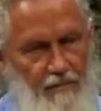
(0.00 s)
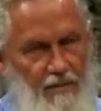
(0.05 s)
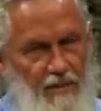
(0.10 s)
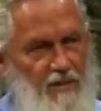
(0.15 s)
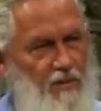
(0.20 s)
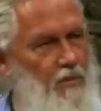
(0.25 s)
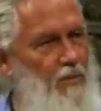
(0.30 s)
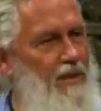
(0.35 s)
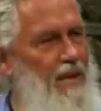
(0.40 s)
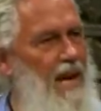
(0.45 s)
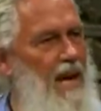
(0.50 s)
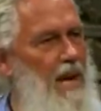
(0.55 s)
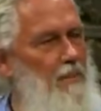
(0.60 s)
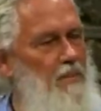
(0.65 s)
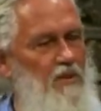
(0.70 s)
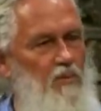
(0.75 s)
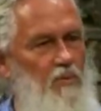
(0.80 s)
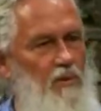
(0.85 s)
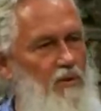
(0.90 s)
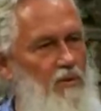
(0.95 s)
This is what
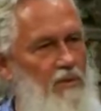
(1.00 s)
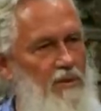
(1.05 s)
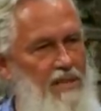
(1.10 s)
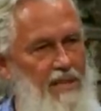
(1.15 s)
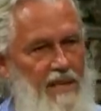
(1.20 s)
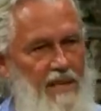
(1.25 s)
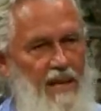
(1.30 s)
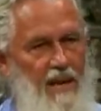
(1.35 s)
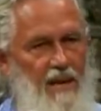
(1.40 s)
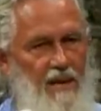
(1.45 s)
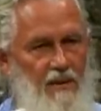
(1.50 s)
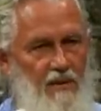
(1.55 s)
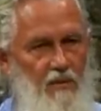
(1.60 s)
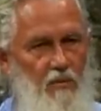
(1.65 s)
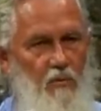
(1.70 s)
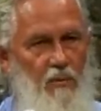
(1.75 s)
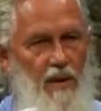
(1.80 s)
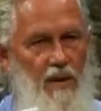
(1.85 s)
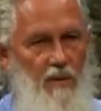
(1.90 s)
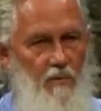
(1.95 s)
happens when you get out of the
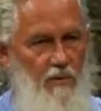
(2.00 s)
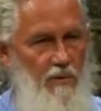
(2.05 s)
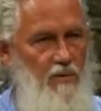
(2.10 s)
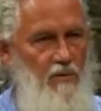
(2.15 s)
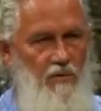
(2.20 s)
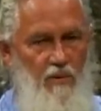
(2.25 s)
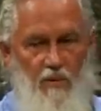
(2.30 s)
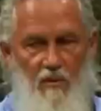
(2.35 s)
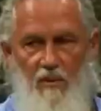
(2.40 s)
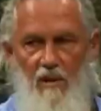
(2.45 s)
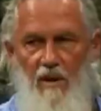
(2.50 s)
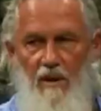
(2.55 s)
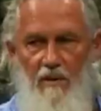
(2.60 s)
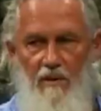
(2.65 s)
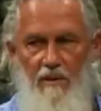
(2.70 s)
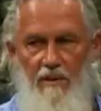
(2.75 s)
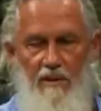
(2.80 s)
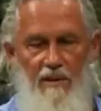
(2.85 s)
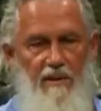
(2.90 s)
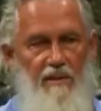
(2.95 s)
way, when you're no
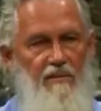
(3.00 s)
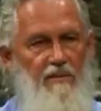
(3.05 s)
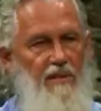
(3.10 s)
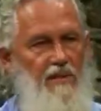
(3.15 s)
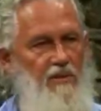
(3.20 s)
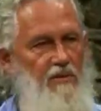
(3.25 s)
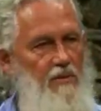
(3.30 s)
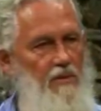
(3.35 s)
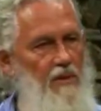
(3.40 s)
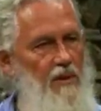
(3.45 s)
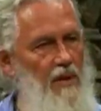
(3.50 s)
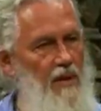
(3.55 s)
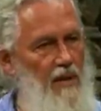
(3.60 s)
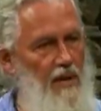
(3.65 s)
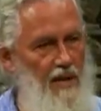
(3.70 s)
longer an individual